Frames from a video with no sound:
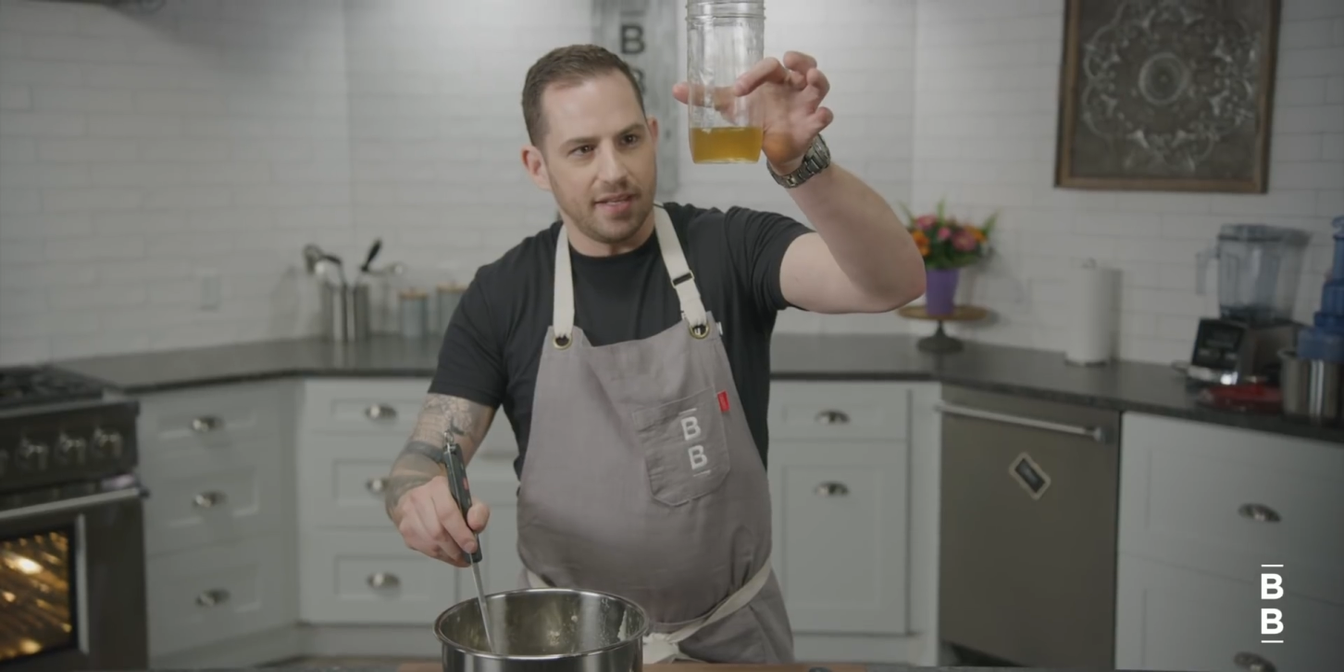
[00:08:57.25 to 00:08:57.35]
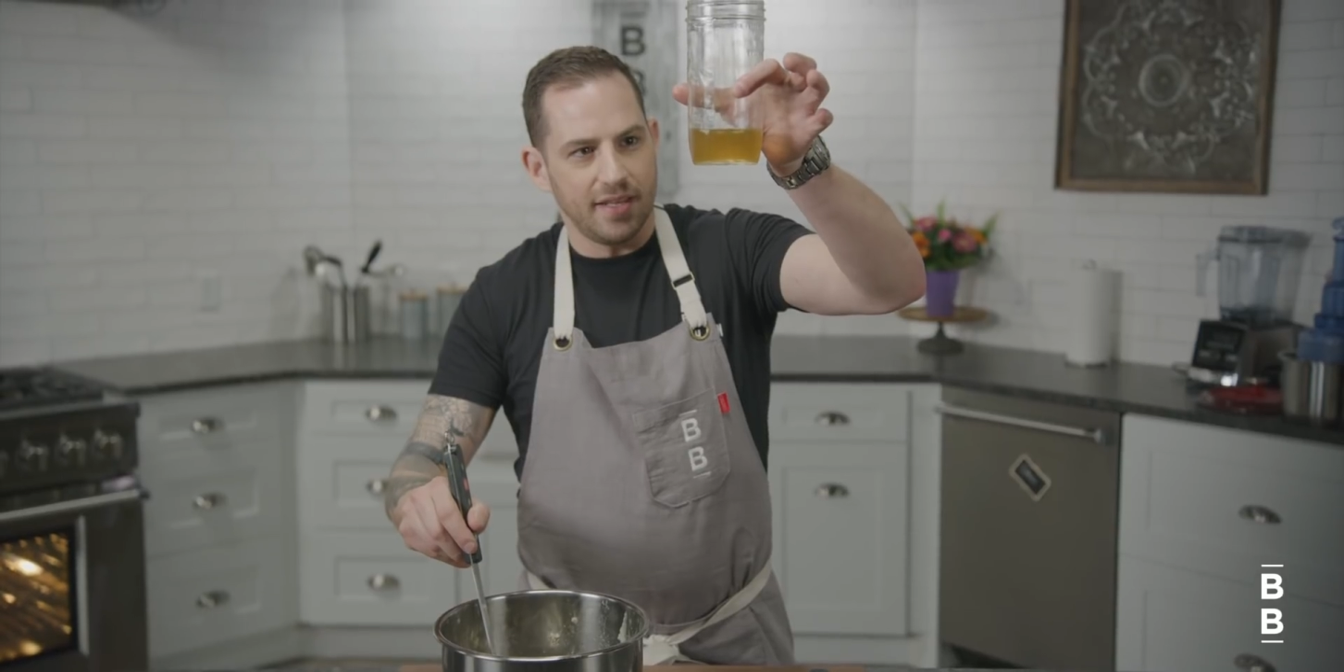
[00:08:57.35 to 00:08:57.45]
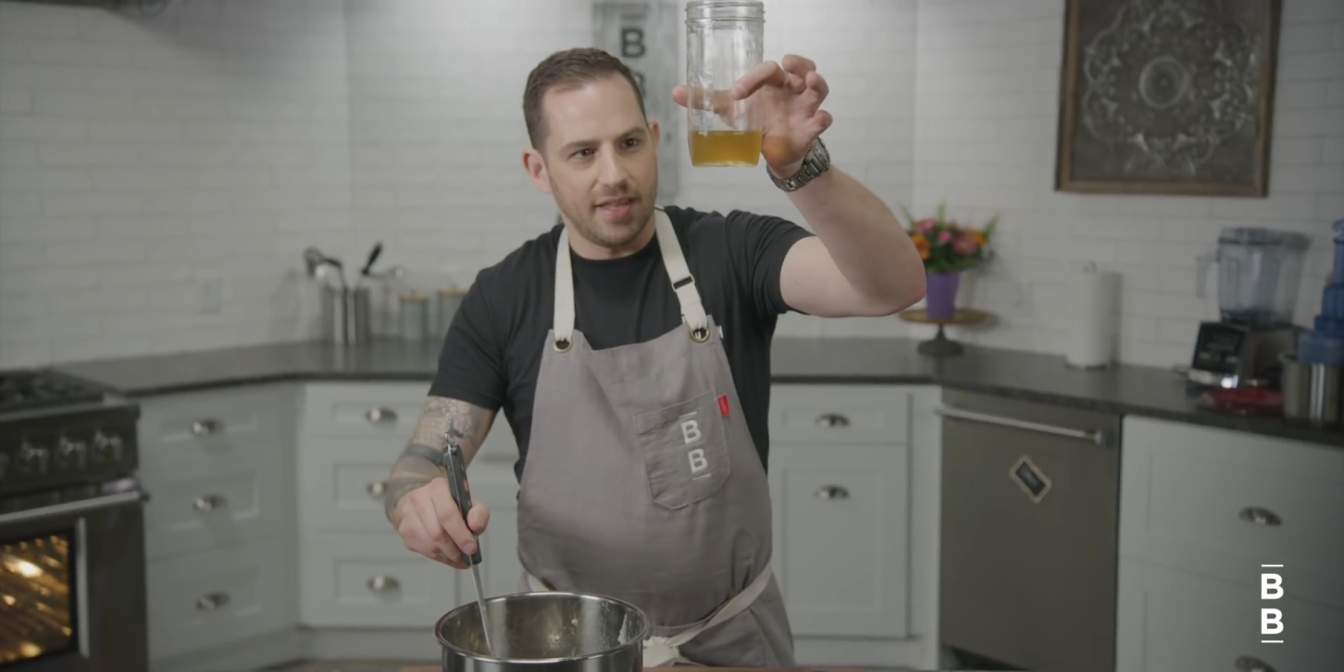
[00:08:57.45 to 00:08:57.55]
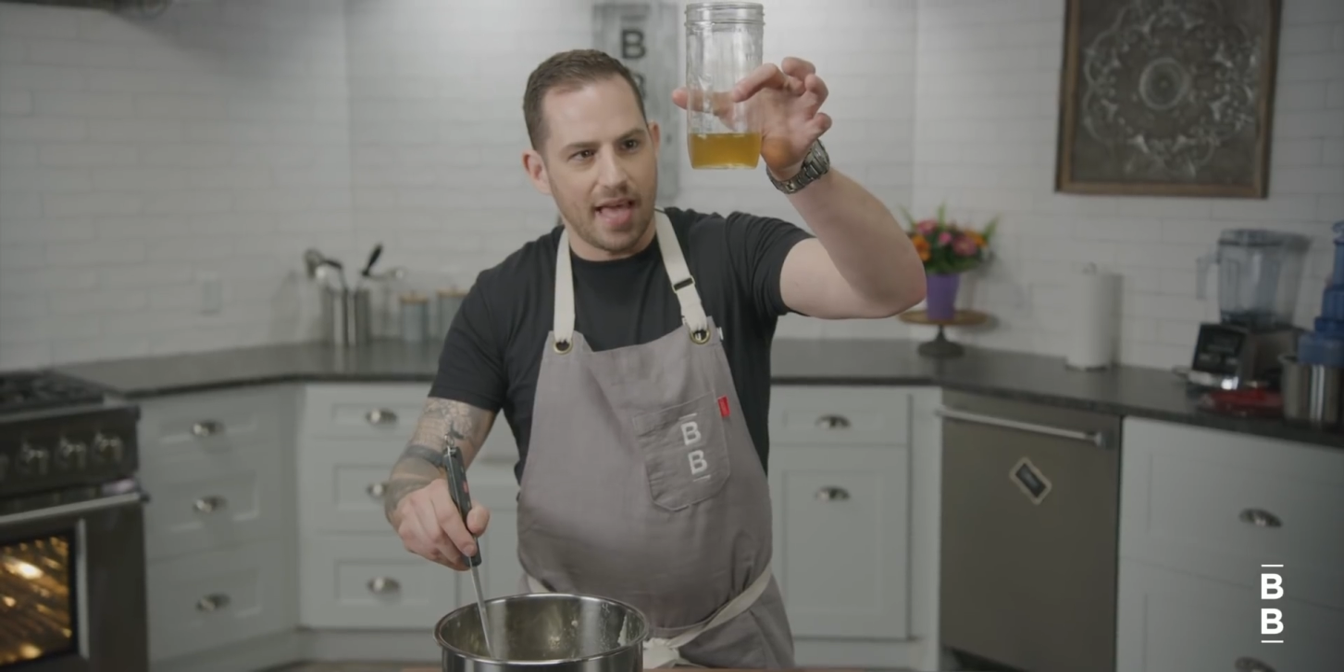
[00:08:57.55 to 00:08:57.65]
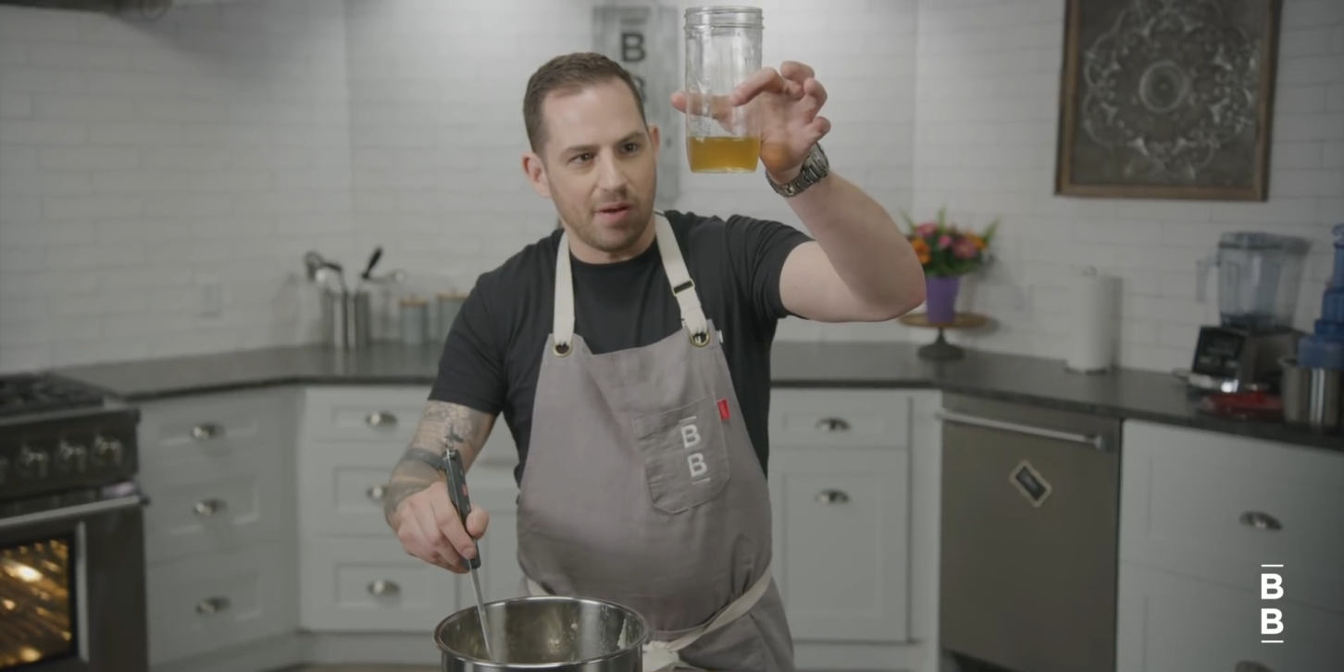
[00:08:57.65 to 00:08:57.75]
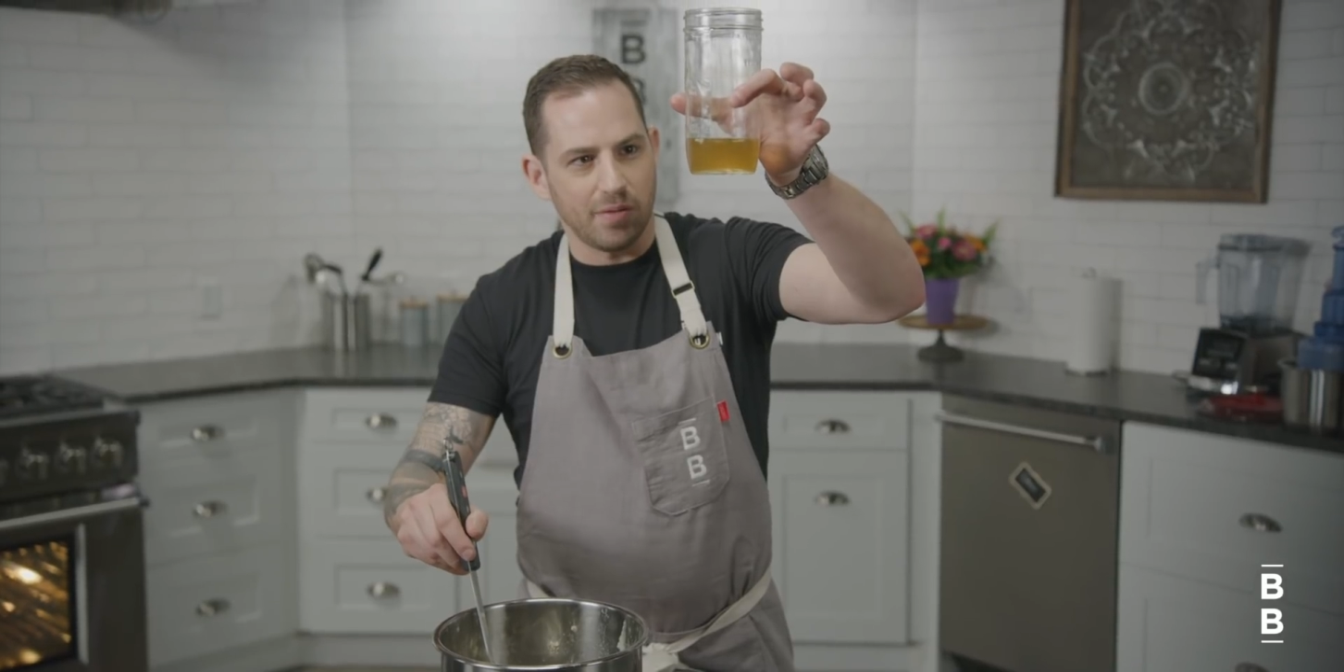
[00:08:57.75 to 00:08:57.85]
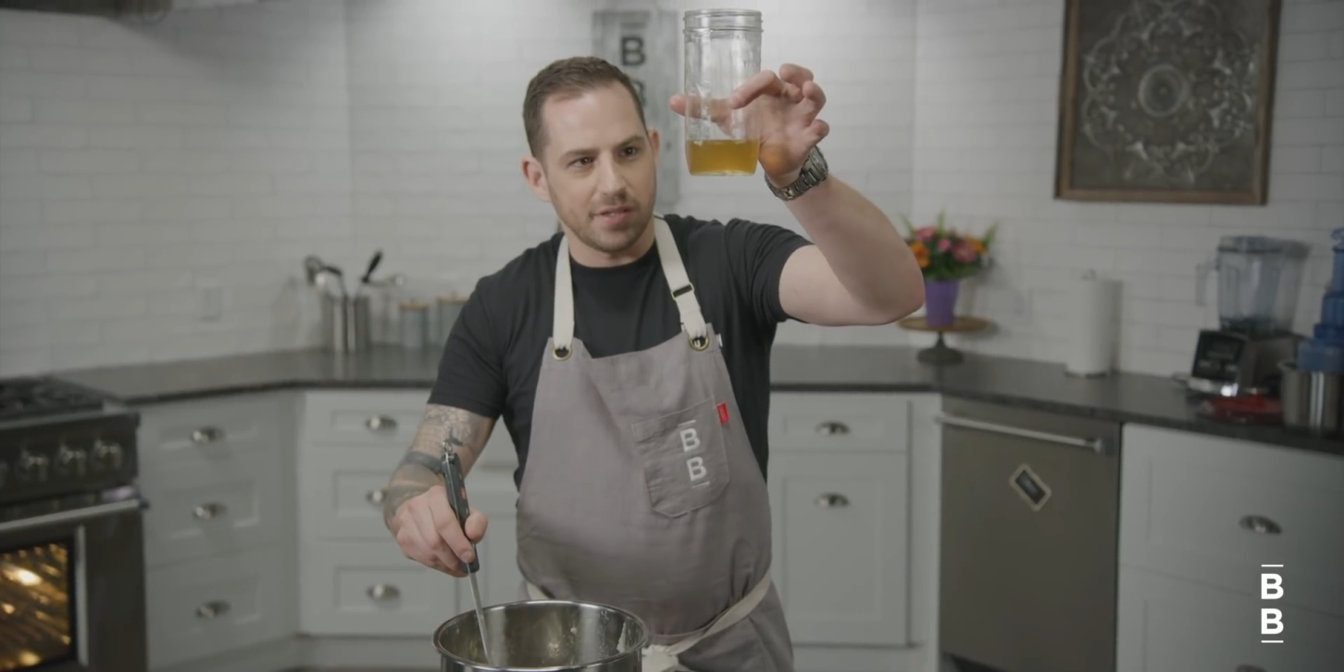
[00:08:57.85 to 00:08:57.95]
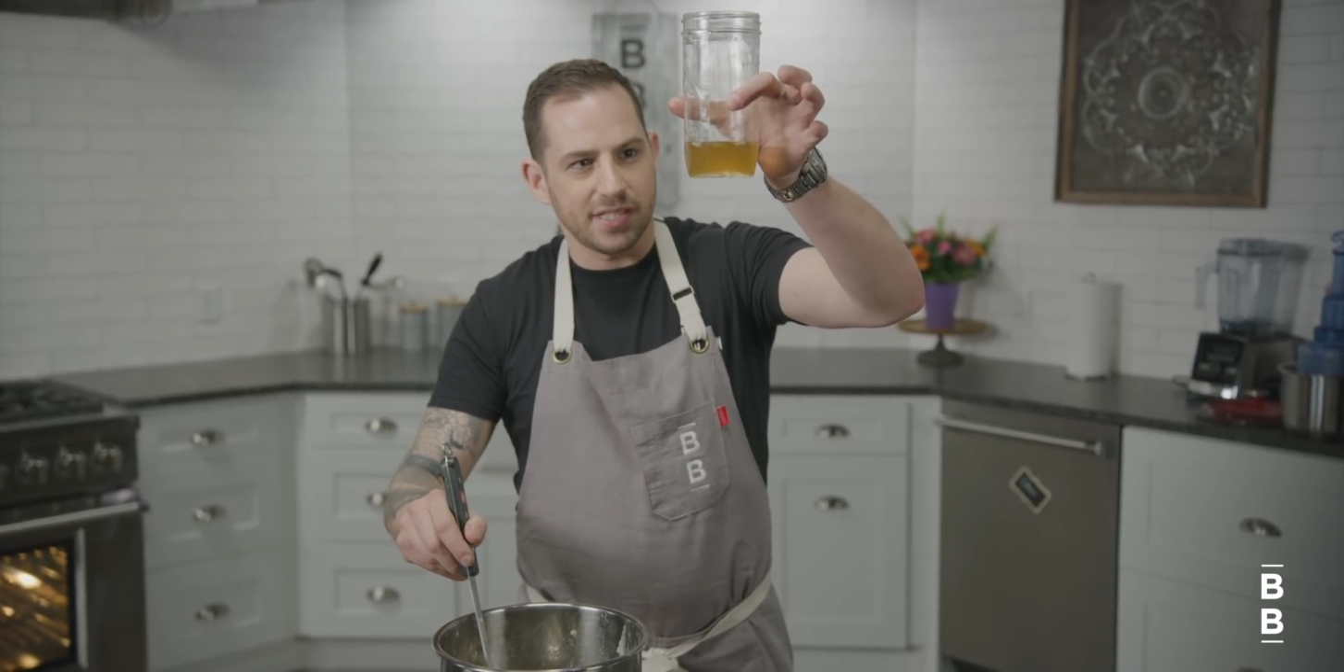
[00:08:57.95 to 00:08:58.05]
that will